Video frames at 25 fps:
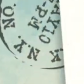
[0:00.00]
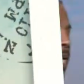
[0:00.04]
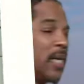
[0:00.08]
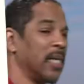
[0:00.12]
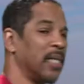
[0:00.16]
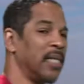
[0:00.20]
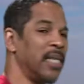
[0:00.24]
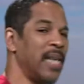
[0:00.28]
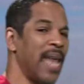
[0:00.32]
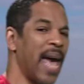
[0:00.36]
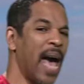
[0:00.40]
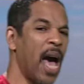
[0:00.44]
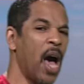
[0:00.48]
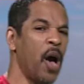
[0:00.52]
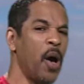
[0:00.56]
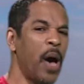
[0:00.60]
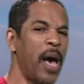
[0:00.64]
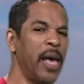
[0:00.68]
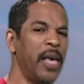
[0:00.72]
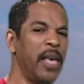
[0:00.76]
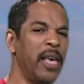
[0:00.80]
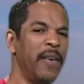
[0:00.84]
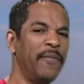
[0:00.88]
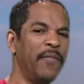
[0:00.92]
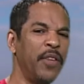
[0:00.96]
Now,
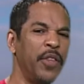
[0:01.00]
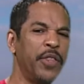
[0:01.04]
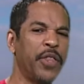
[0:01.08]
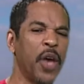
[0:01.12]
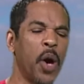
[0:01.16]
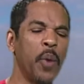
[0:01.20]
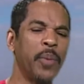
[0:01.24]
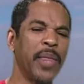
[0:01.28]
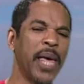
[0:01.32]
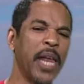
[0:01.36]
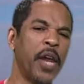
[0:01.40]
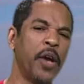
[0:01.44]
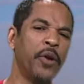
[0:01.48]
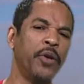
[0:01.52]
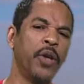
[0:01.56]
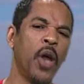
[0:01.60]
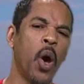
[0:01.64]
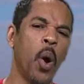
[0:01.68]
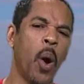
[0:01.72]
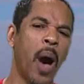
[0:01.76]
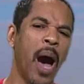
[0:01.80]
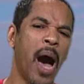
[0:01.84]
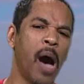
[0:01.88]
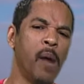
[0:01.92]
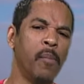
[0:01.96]
even though they don't
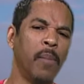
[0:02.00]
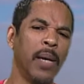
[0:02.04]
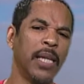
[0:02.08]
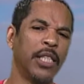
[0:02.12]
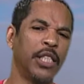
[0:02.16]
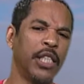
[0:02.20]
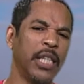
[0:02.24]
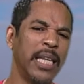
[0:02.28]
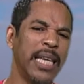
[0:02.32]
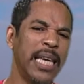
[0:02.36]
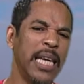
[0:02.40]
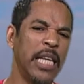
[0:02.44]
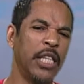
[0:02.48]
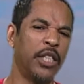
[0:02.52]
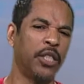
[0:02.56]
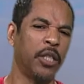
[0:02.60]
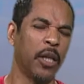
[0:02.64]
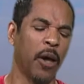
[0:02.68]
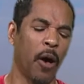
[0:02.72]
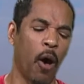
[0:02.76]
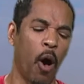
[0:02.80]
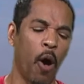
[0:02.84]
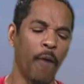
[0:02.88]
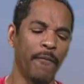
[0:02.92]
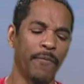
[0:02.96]
know how much each
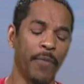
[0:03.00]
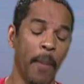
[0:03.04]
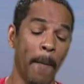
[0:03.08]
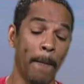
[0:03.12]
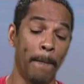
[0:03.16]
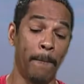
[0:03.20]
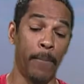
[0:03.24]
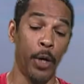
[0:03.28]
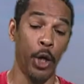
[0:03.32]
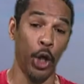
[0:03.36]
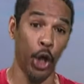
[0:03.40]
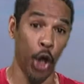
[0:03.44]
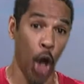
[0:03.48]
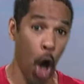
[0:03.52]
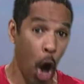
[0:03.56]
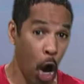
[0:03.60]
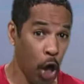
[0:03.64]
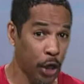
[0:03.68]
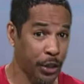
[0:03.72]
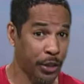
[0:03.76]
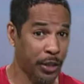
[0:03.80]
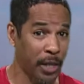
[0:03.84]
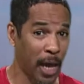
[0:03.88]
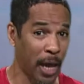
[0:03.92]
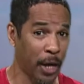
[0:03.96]
of the
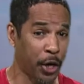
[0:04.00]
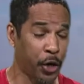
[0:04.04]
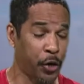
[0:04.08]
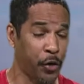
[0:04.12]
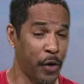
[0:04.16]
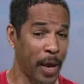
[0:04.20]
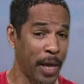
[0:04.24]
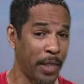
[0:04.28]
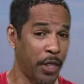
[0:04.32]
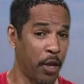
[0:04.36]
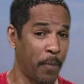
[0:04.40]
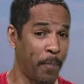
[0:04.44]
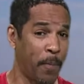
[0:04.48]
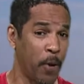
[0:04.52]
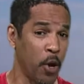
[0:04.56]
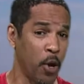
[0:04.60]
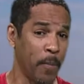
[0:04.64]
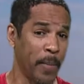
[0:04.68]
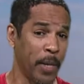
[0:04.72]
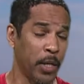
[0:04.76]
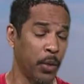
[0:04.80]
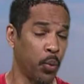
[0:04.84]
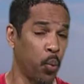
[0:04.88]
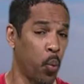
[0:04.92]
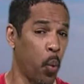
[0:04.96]
blocks that create the
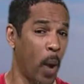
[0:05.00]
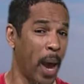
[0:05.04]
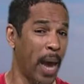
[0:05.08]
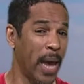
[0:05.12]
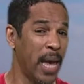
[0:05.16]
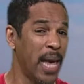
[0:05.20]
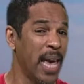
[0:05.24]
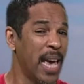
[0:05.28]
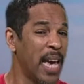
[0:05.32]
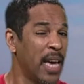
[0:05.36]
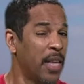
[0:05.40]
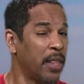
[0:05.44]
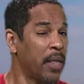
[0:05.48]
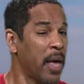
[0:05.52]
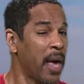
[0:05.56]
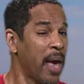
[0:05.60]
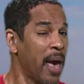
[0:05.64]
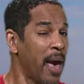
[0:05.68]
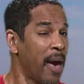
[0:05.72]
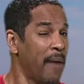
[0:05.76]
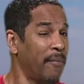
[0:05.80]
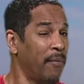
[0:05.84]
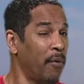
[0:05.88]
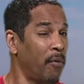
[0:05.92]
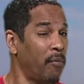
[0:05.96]
pyramids weigh, they
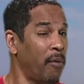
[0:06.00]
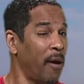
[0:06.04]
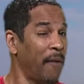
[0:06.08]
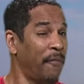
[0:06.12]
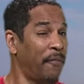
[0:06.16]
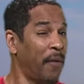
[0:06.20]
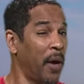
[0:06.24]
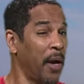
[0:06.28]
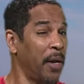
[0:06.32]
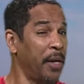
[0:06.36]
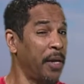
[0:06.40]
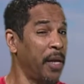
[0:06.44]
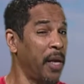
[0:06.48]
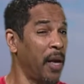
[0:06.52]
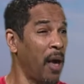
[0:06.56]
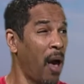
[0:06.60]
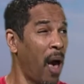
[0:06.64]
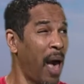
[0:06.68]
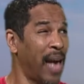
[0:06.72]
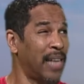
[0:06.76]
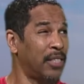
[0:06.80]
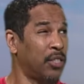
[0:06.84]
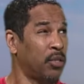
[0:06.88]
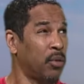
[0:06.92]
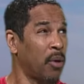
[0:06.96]
have a rough idea
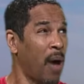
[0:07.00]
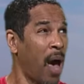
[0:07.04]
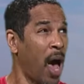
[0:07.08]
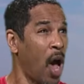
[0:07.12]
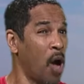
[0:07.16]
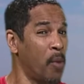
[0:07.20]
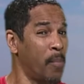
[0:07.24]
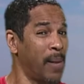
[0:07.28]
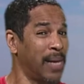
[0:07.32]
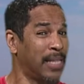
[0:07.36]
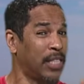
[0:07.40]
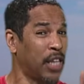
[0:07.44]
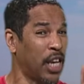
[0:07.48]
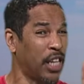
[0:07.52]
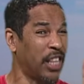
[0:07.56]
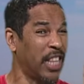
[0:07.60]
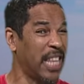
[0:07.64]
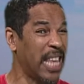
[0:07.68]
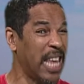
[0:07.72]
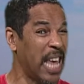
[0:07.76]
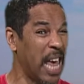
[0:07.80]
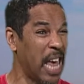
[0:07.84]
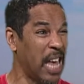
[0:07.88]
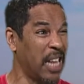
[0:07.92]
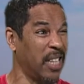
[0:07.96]
as to how much
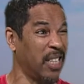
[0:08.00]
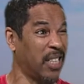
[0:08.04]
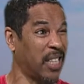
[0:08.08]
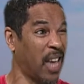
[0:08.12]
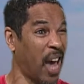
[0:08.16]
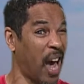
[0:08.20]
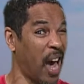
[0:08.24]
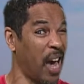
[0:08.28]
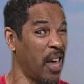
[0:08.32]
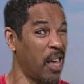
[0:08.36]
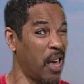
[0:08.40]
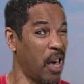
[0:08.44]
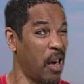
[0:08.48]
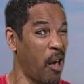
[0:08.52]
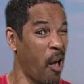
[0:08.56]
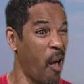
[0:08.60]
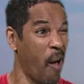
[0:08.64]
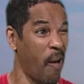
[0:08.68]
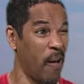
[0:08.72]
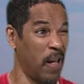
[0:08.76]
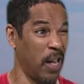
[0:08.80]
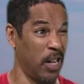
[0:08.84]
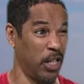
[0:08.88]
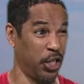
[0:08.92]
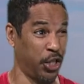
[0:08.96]
the entire
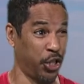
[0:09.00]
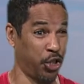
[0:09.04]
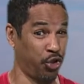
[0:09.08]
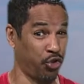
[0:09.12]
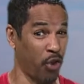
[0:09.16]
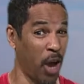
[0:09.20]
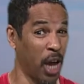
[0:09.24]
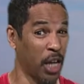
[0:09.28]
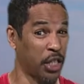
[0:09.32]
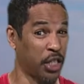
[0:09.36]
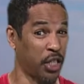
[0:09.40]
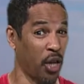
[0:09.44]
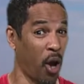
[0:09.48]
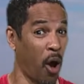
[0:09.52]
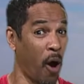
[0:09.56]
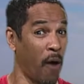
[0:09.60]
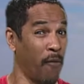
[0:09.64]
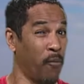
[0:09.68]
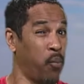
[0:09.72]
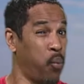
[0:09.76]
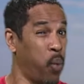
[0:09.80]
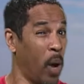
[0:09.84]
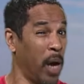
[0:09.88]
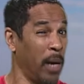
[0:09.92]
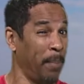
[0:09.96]
structure
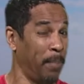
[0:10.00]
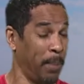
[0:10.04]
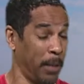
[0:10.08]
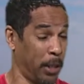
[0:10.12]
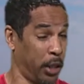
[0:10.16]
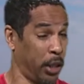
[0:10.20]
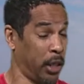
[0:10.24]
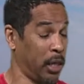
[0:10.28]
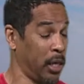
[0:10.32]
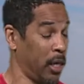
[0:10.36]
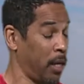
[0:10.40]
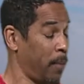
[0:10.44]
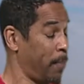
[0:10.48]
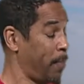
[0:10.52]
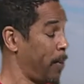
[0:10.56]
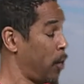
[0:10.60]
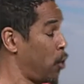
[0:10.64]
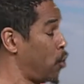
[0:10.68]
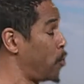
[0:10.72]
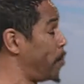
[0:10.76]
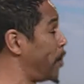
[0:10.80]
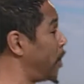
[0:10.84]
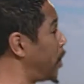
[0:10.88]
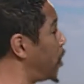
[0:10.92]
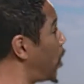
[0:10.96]
of one particular
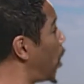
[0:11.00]
pyramid